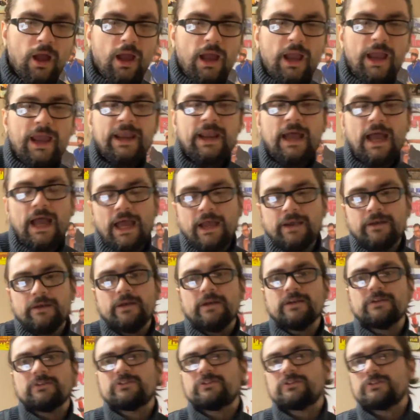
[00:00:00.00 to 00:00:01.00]
And I'm
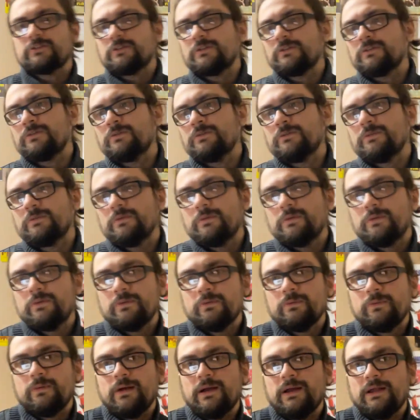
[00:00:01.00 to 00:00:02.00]
not sure
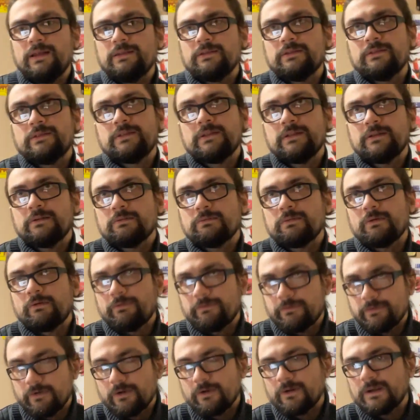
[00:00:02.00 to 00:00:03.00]
what they're
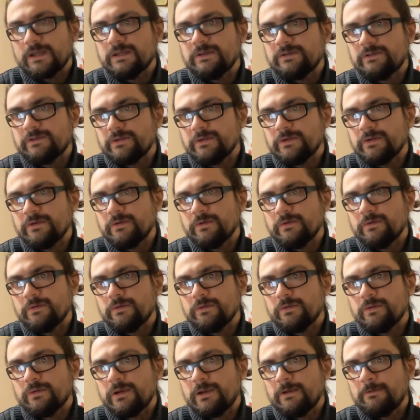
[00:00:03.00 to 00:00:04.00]
referring to.
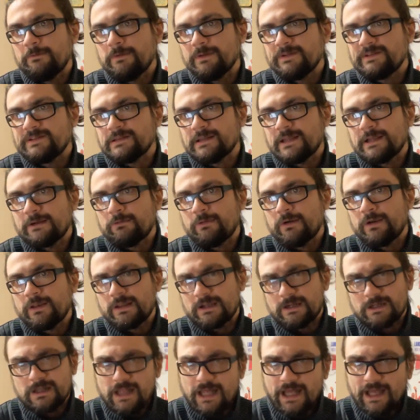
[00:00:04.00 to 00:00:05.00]
Was it like one of the
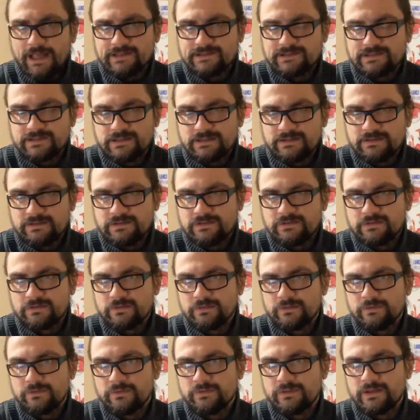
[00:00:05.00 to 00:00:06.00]
classes
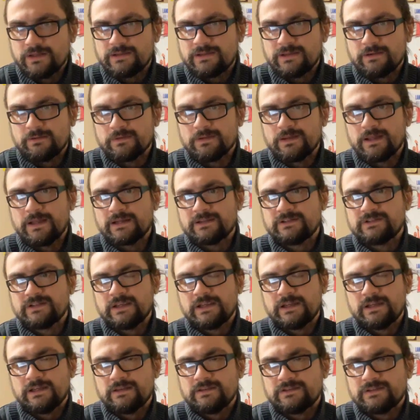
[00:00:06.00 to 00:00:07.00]
that they were like
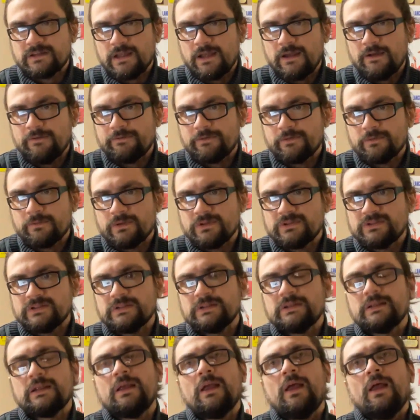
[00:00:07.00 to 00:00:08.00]
singing and stuff, or was
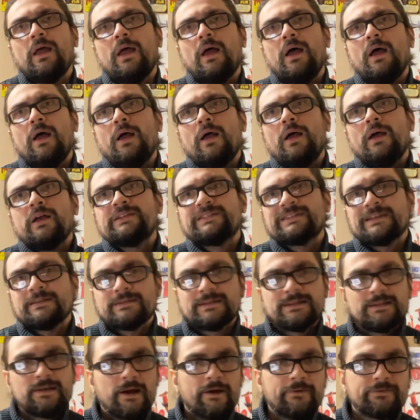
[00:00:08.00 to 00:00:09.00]
it
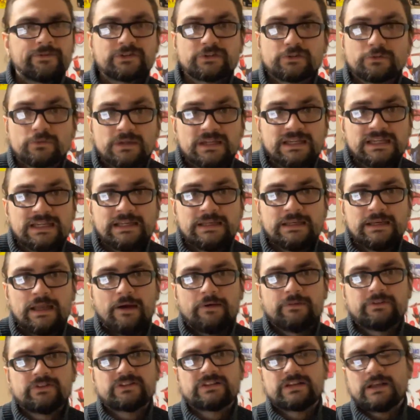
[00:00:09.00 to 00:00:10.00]
something off screen? I
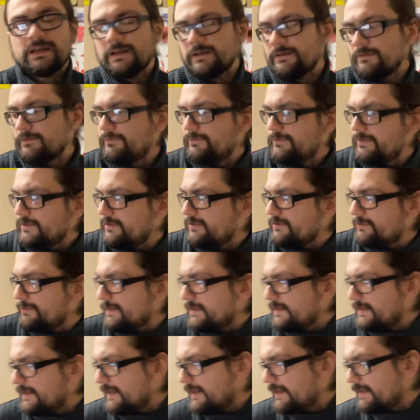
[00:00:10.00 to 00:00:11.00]
was just kind of confused by
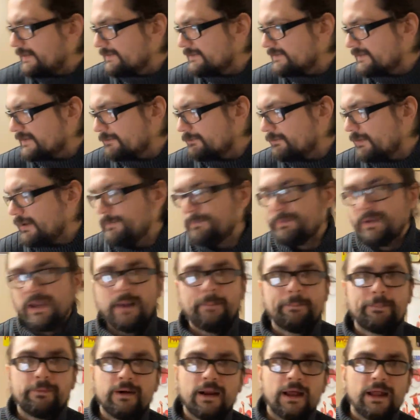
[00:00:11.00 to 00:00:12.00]
that. It's like, what
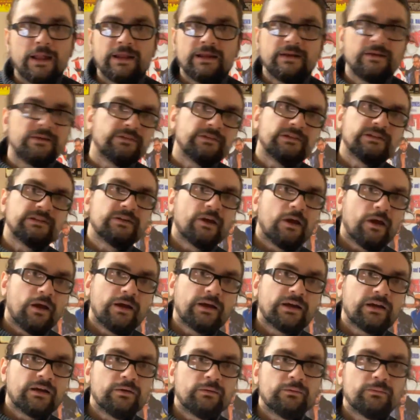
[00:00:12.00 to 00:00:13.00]
pep rally is he
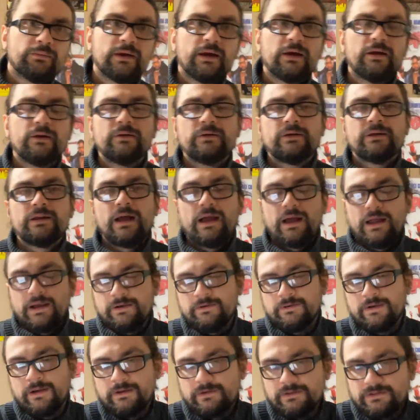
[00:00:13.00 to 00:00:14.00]
talking about? I
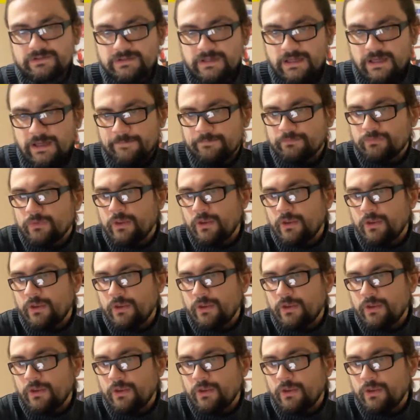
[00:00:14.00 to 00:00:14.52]
don't understand.